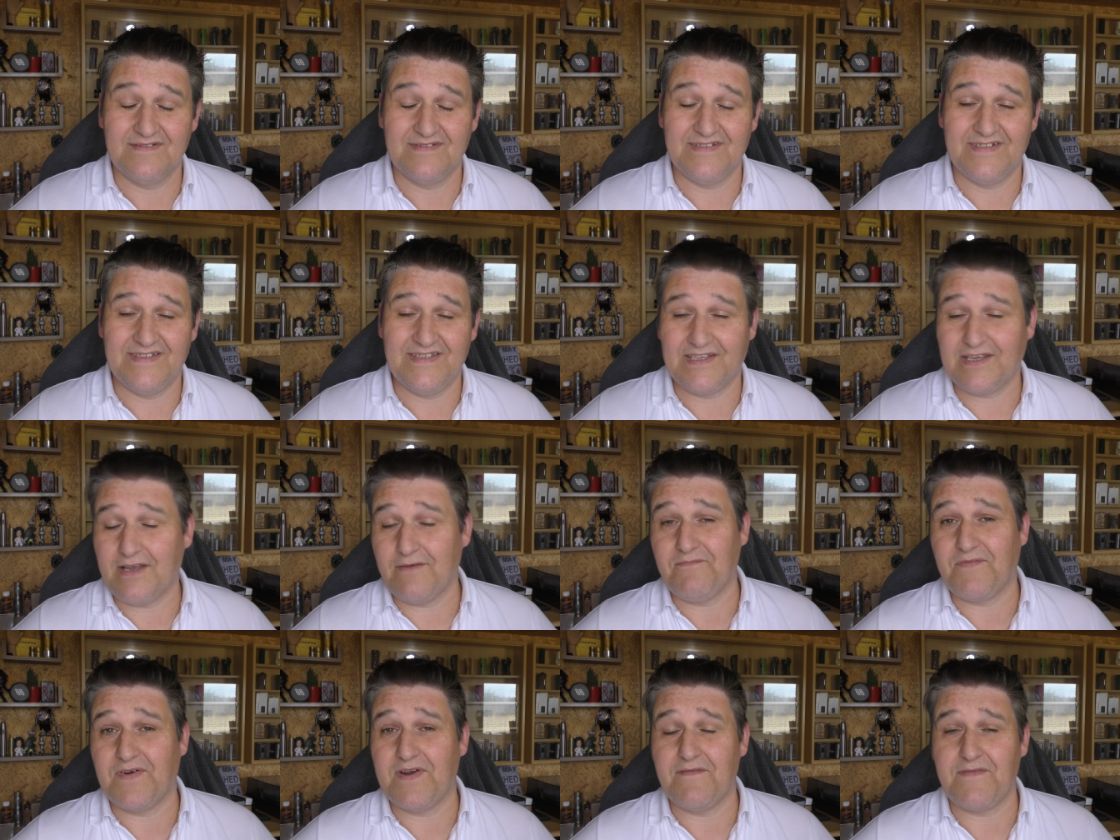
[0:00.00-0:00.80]
in the
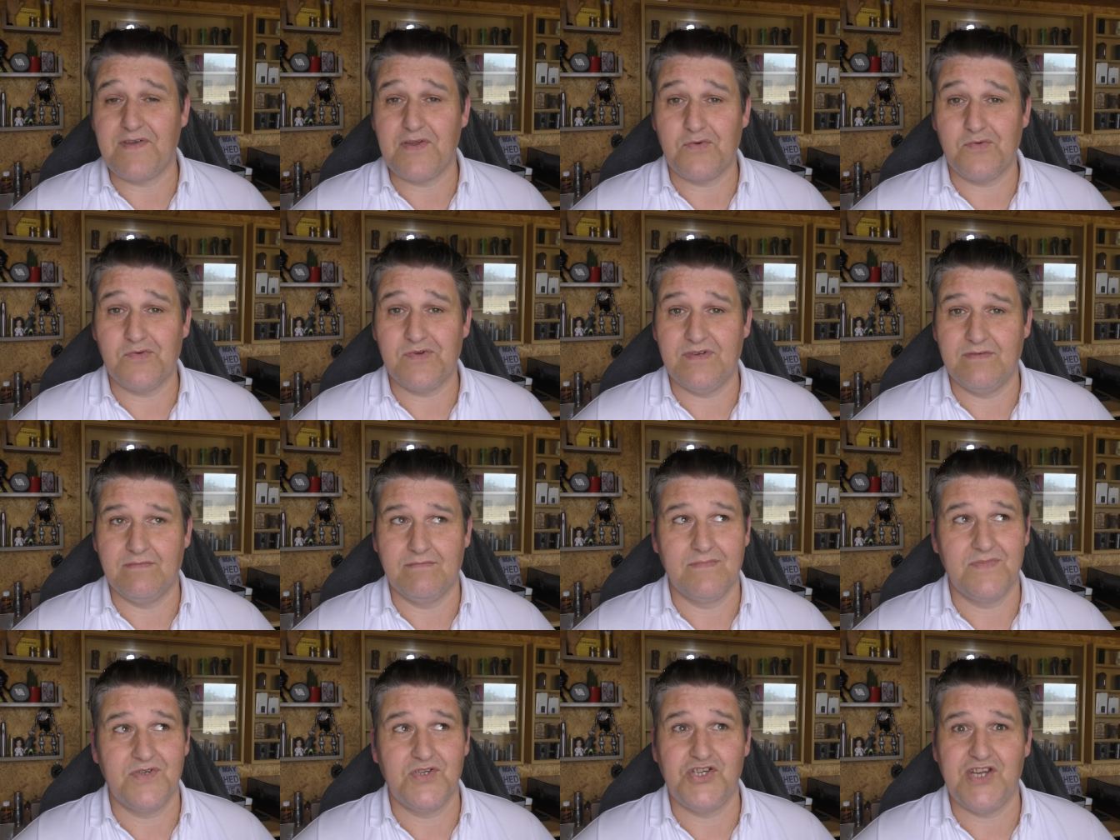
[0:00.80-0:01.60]
comfort of your own
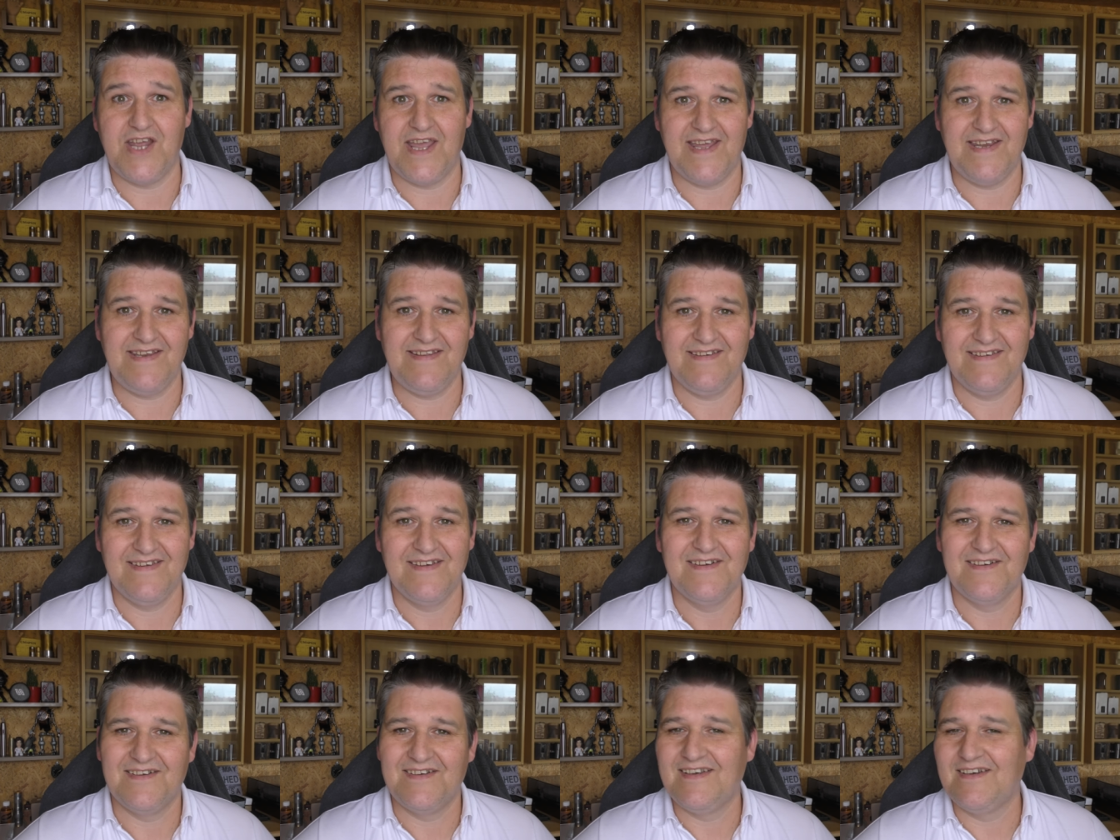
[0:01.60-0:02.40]
shed
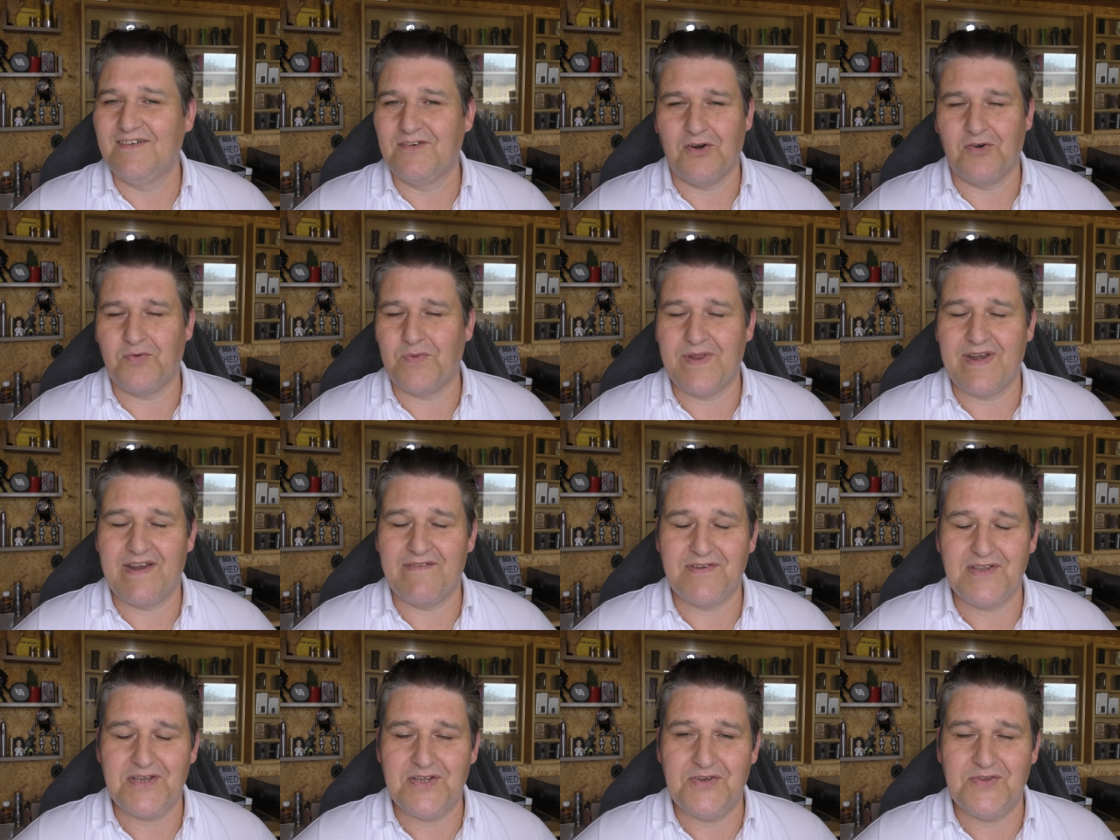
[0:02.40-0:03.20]
or
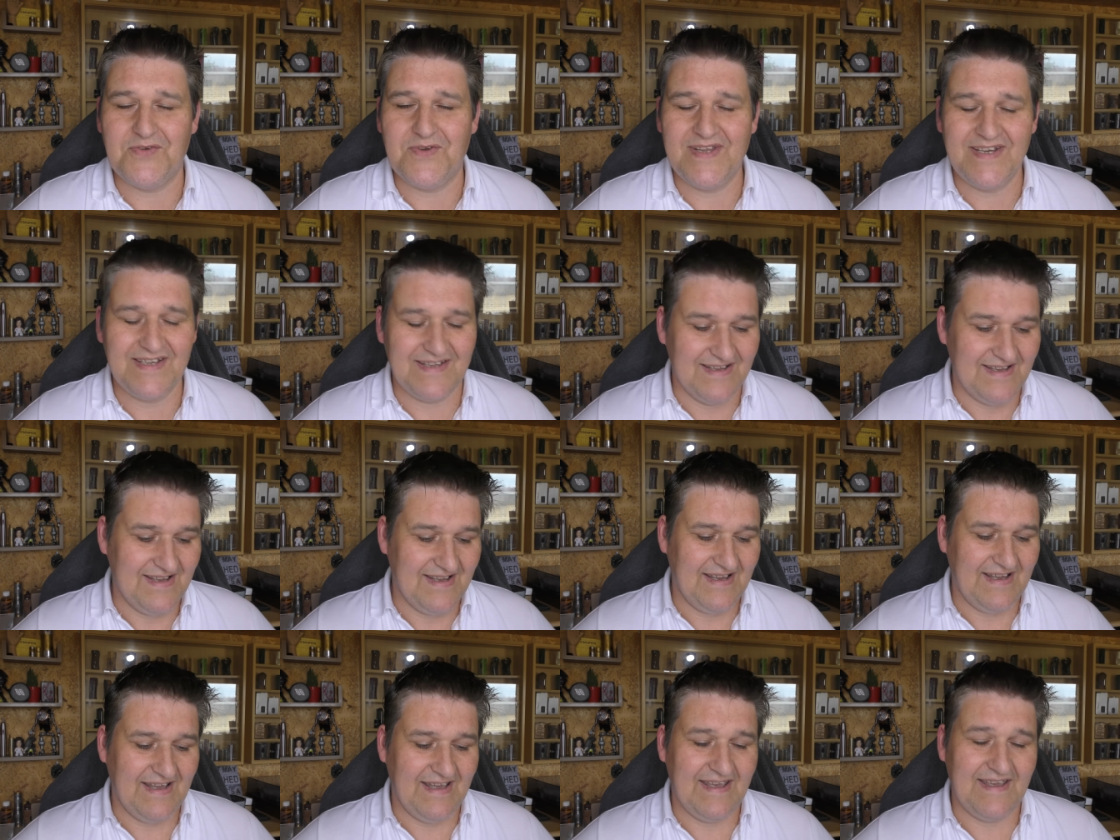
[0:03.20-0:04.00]
wherever you do
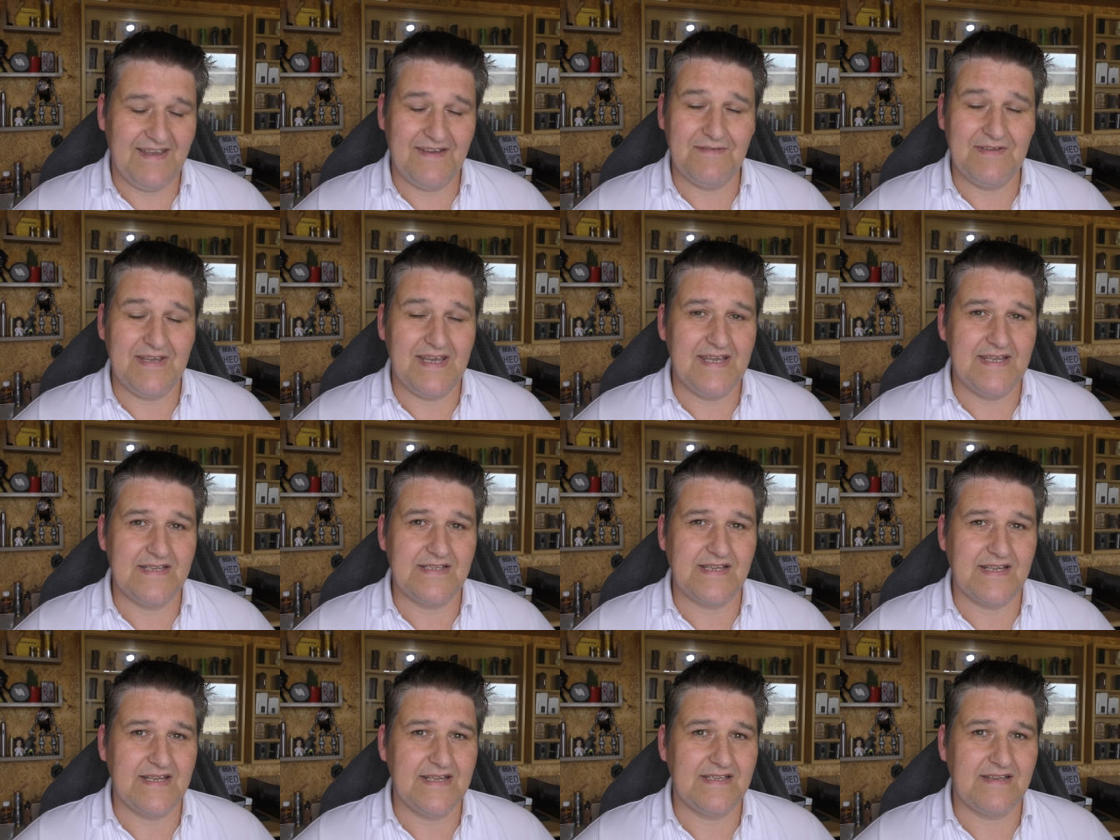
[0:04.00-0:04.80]
it
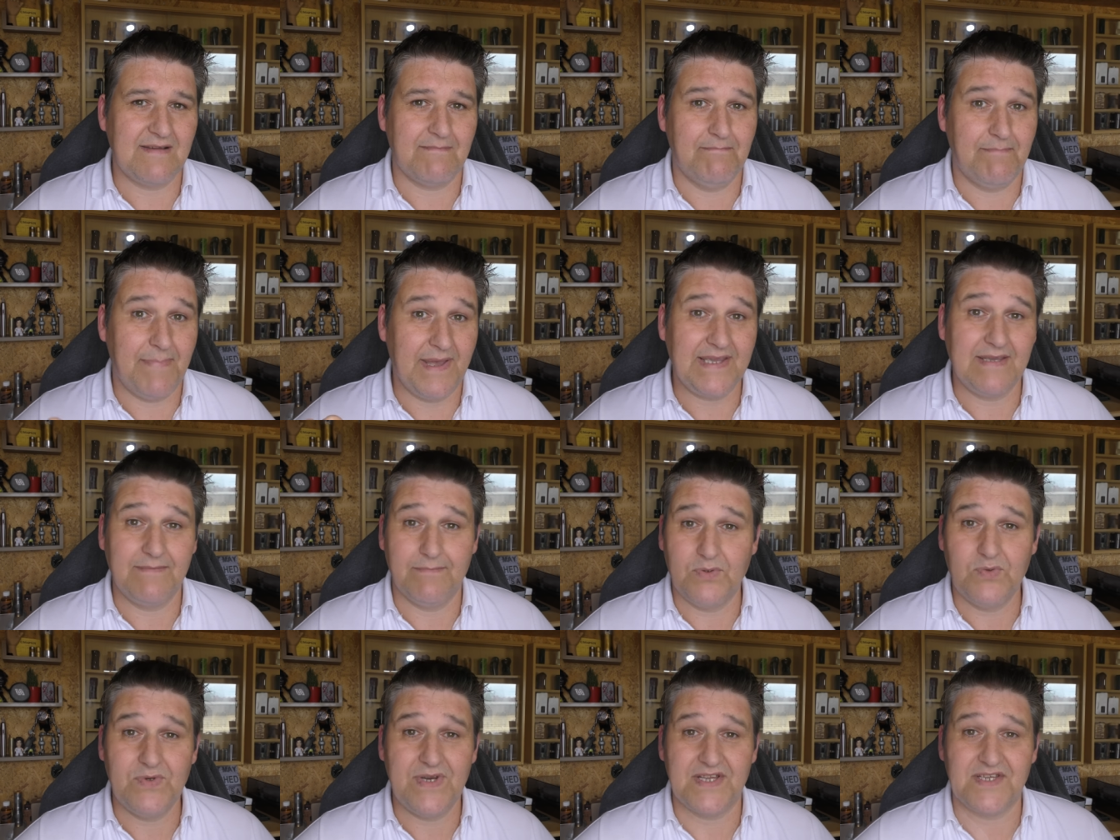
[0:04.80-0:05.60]
is a big
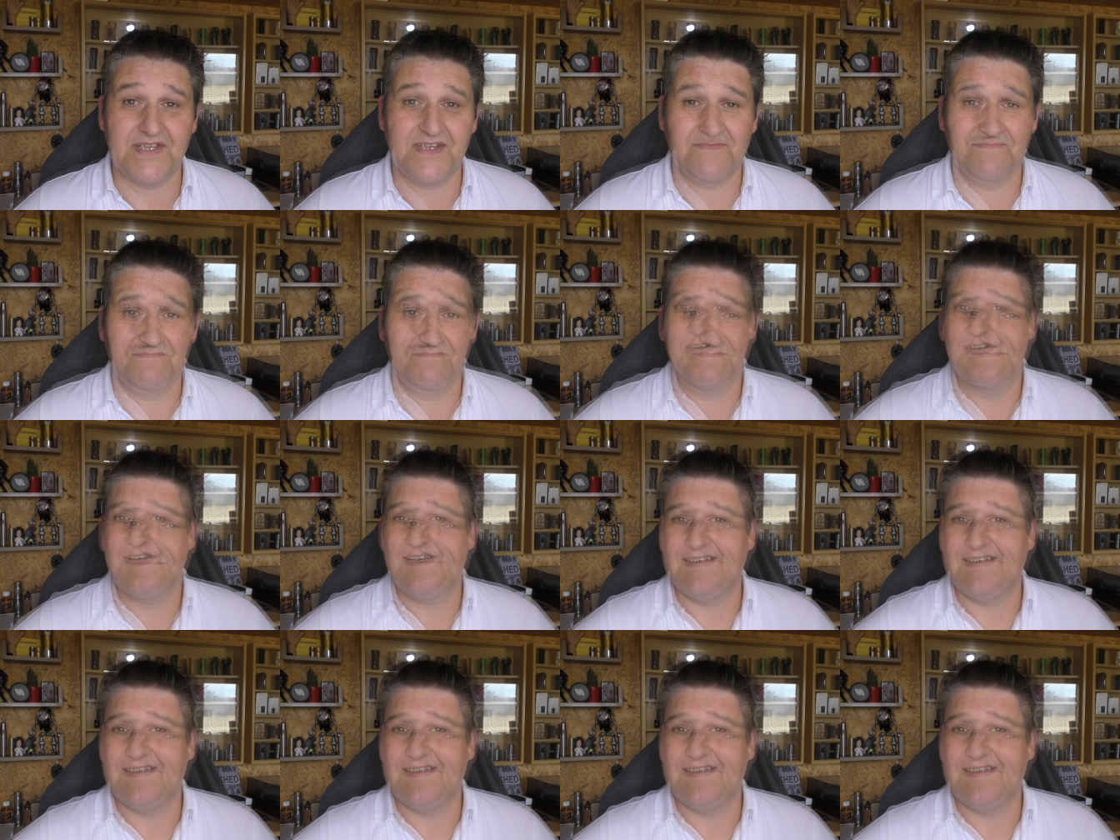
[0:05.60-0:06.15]
bonus. Oh.